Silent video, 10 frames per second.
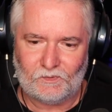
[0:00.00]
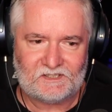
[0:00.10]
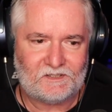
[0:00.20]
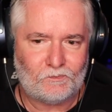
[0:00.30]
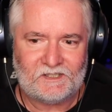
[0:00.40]

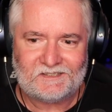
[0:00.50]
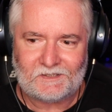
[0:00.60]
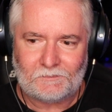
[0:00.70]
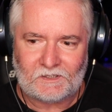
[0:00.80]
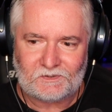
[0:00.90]
Where's
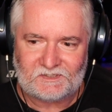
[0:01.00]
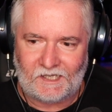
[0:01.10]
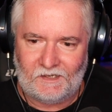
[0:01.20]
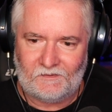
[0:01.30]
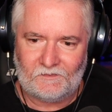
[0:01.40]
the
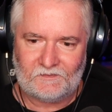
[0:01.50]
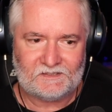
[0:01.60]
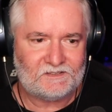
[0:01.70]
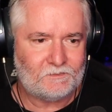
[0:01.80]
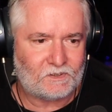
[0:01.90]
bottles at?
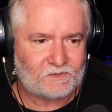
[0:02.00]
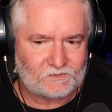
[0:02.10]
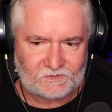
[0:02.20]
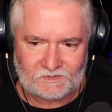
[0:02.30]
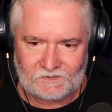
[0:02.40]
There's no
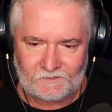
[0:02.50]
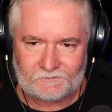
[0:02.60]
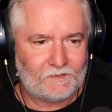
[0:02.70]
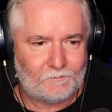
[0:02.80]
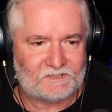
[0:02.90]
bottles.
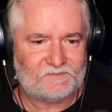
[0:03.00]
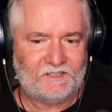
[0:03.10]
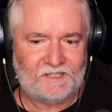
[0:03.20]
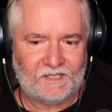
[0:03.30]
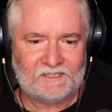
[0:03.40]
But it's
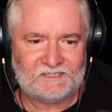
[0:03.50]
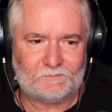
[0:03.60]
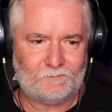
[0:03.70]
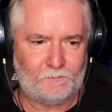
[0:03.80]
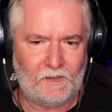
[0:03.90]
funny, Ellie
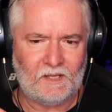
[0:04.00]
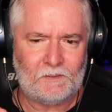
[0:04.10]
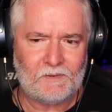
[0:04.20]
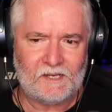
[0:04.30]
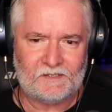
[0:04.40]
just
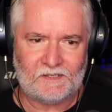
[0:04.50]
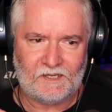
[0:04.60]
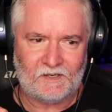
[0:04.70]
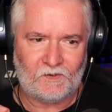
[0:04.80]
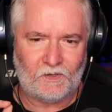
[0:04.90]
barely made
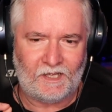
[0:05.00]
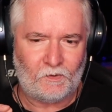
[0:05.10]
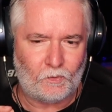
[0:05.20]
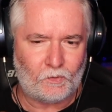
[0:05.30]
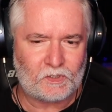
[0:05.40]
an
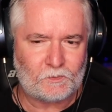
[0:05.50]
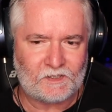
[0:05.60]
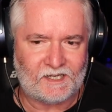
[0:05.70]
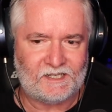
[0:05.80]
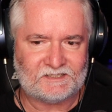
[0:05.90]

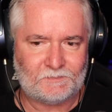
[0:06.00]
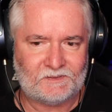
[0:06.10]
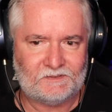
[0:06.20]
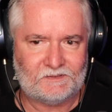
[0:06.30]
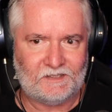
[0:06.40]
audible
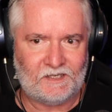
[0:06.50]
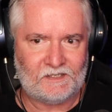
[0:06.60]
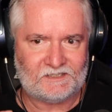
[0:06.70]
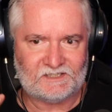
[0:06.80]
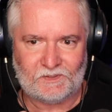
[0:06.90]
gasp
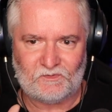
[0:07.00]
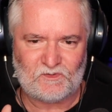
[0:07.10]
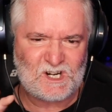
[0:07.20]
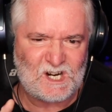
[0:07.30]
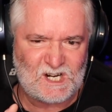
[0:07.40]
and it just went
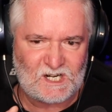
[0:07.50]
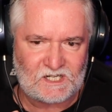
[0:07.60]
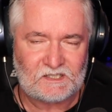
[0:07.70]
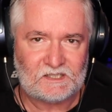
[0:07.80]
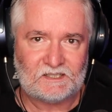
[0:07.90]
rawr.